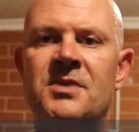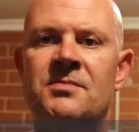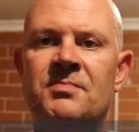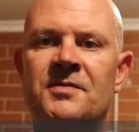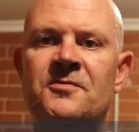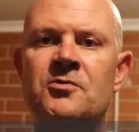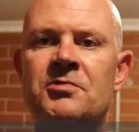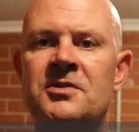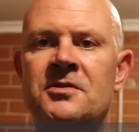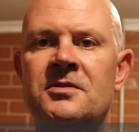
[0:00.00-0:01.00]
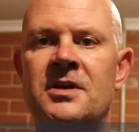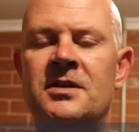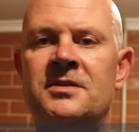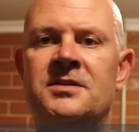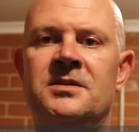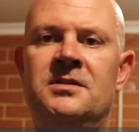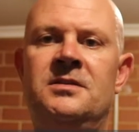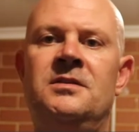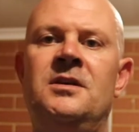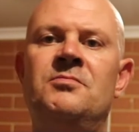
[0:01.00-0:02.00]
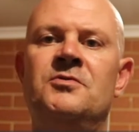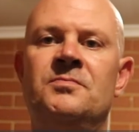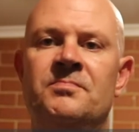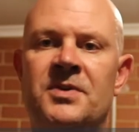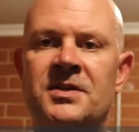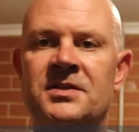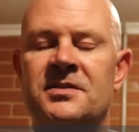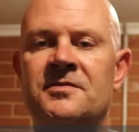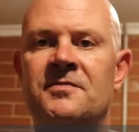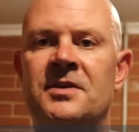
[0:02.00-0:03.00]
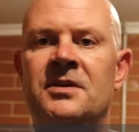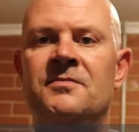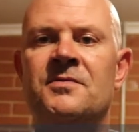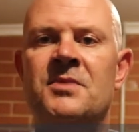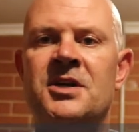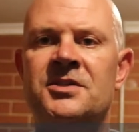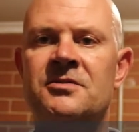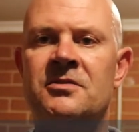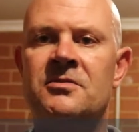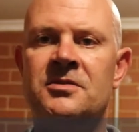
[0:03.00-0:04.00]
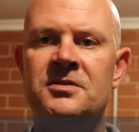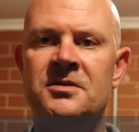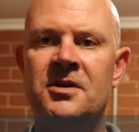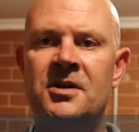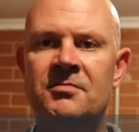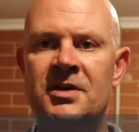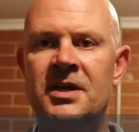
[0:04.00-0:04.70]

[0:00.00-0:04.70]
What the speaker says: But before we do that, there's a couple pieces of information I'd like to go over,